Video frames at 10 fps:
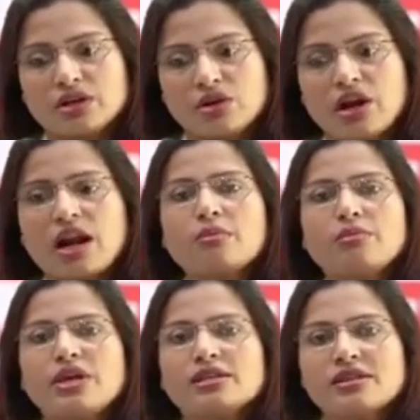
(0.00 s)
your
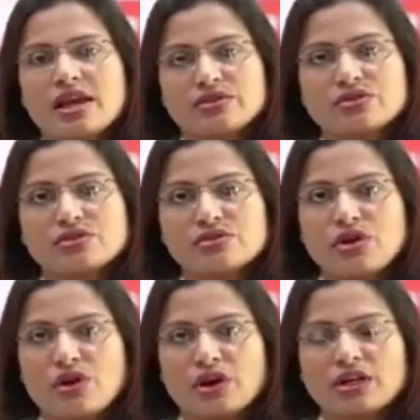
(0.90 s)
lump is cancerous
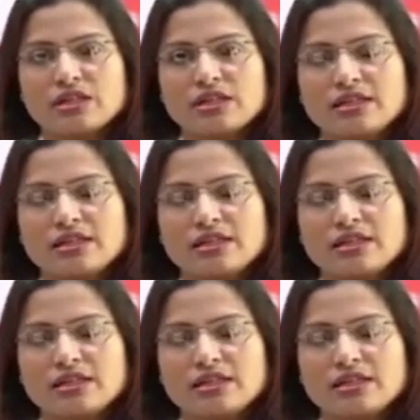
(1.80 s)
or not.